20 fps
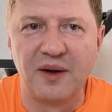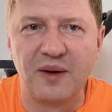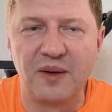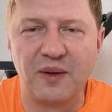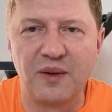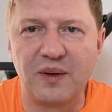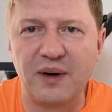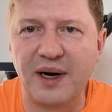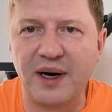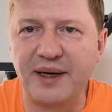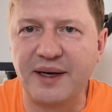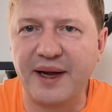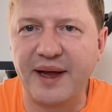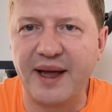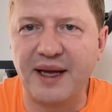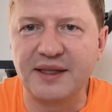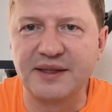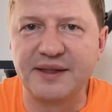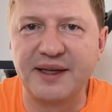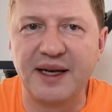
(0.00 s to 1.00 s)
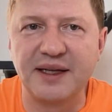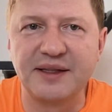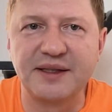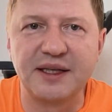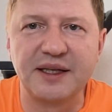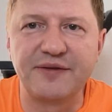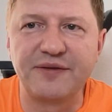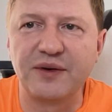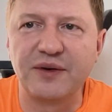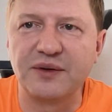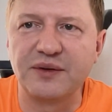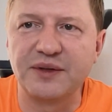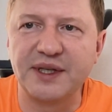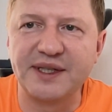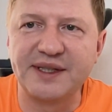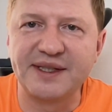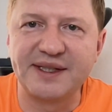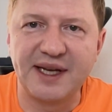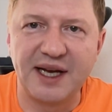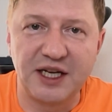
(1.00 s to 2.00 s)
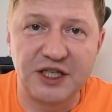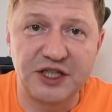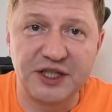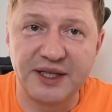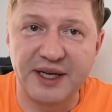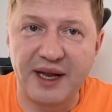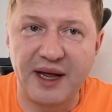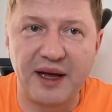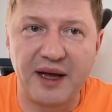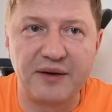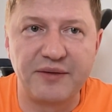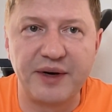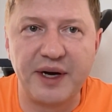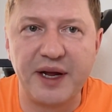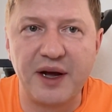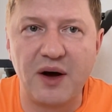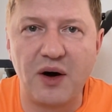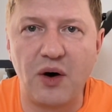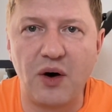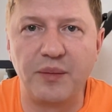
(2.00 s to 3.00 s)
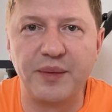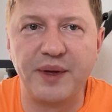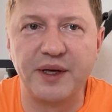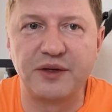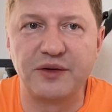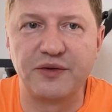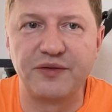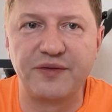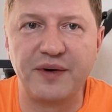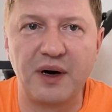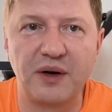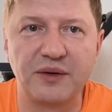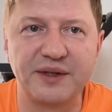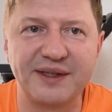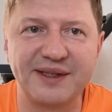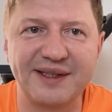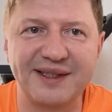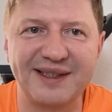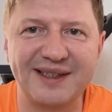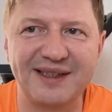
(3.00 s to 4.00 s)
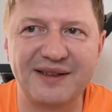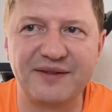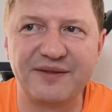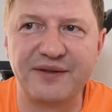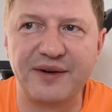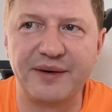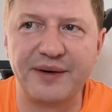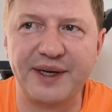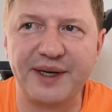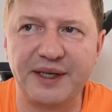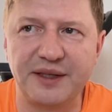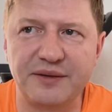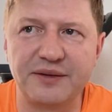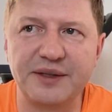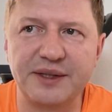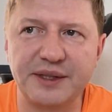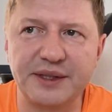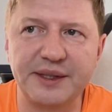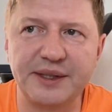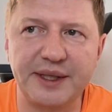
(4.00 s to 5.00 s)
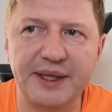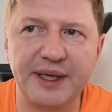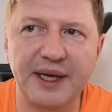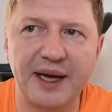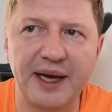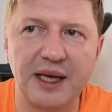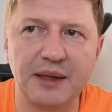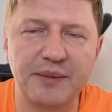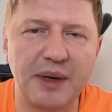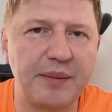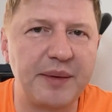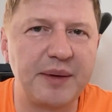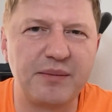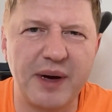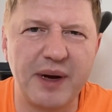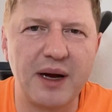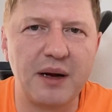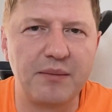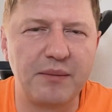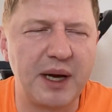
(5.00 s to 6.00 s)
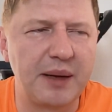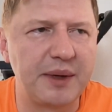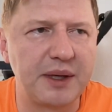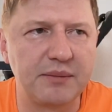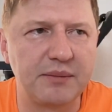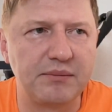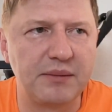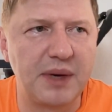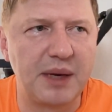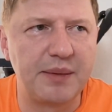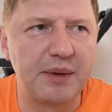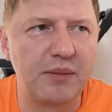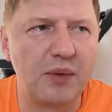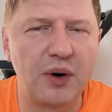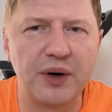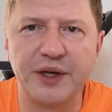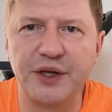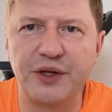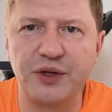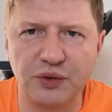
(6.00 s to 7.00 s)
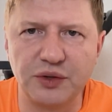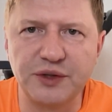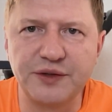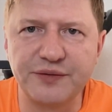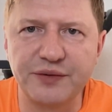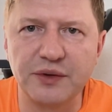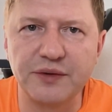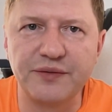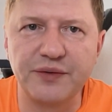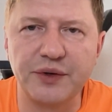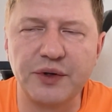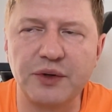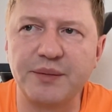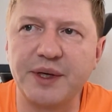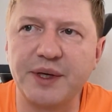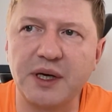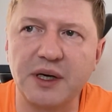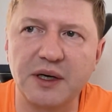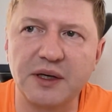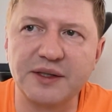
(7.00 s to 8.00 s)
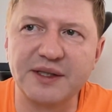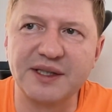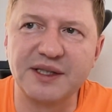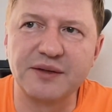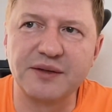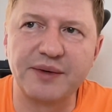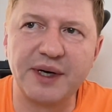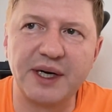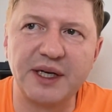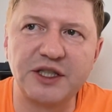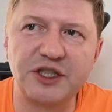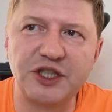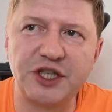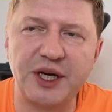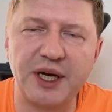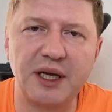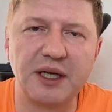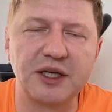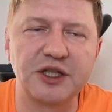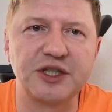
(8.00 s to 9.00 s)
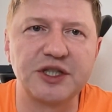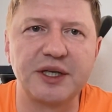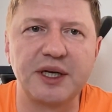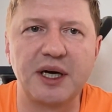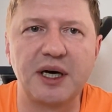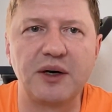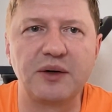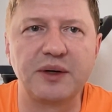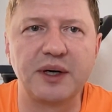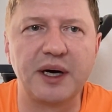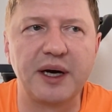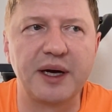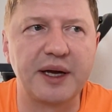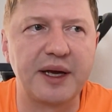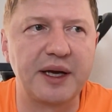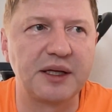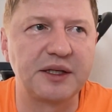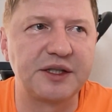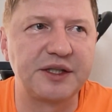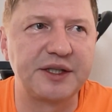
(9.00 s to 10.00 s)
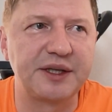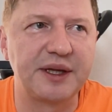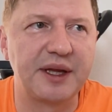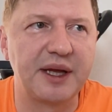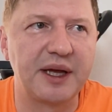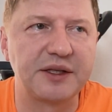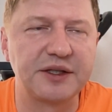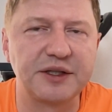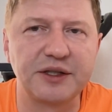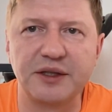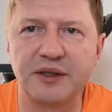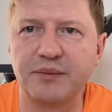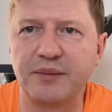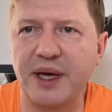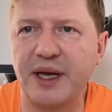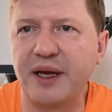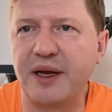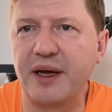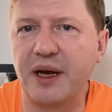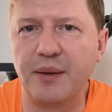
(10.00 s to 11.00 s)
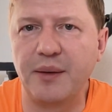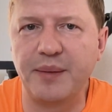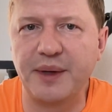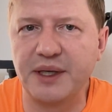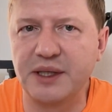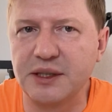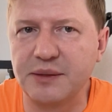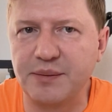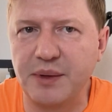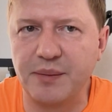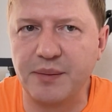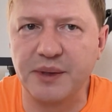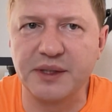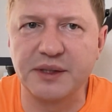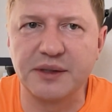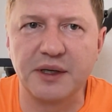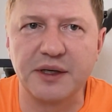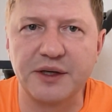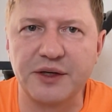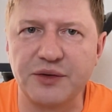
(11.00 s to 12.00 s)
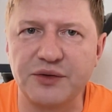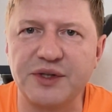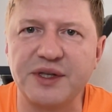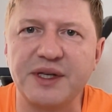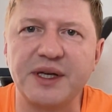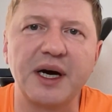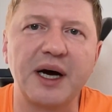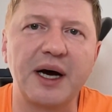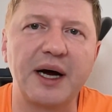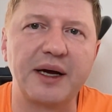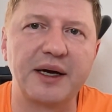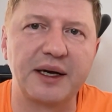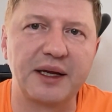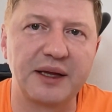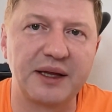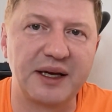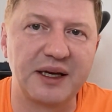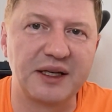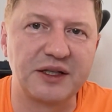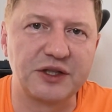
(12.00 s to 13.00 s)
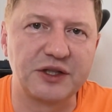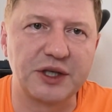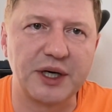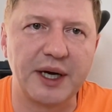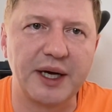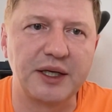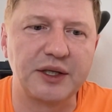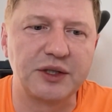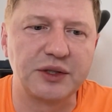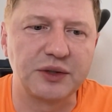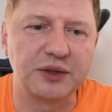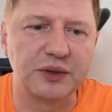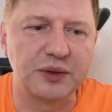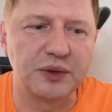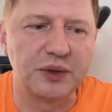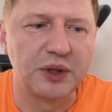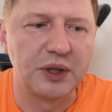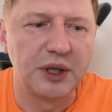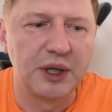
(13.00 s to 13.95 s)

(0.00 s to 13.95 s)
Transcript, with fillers: Alright, I guess that's it for today's session. I really hope that you found it very interesting and maybe maybe maybe more useful for you because it's really changed now. I can see that in many companies people start using AI and they're trying to